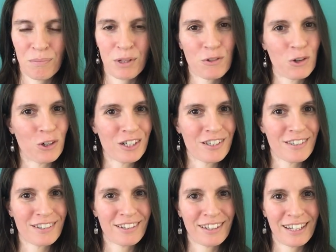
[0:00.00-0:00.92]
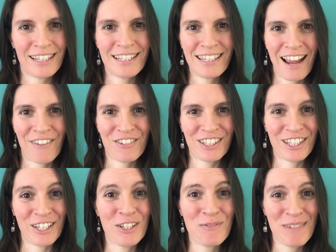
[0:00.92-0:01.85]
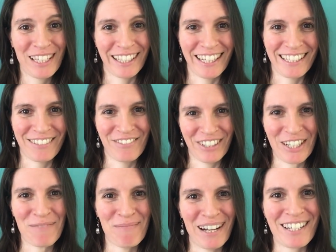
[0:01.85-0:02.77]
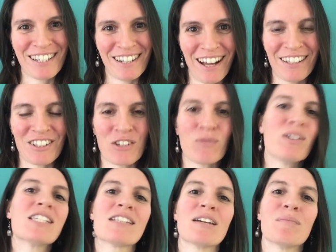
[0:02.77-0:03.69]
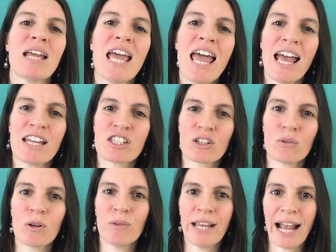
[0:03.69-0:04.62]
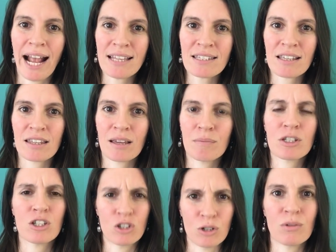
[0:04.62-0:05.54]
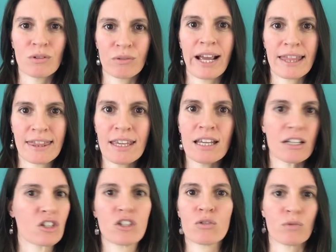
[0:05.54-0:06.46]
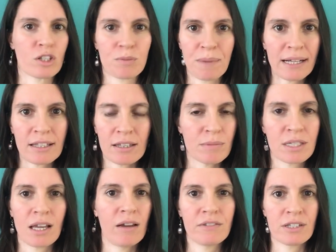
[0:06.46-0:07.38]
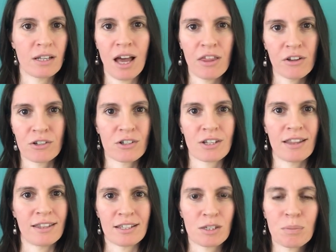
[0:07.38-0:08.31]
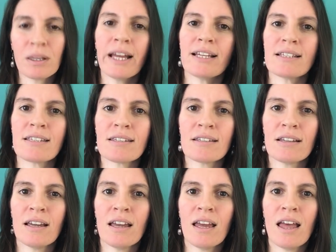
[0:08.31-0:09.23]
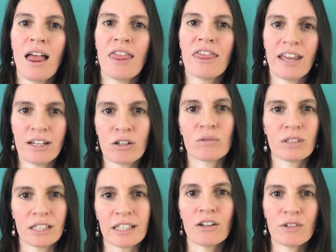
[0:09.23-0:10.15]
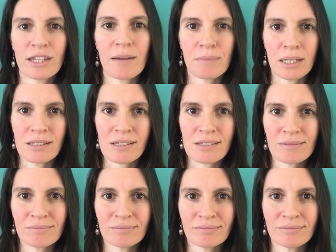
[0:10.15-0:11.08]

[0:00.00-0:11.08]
But of course, kids haven't accumulated very much knowledge and wisdom. And so when we ask them to do the right thing, just respect themselves and others and this place, they don't really know what that means.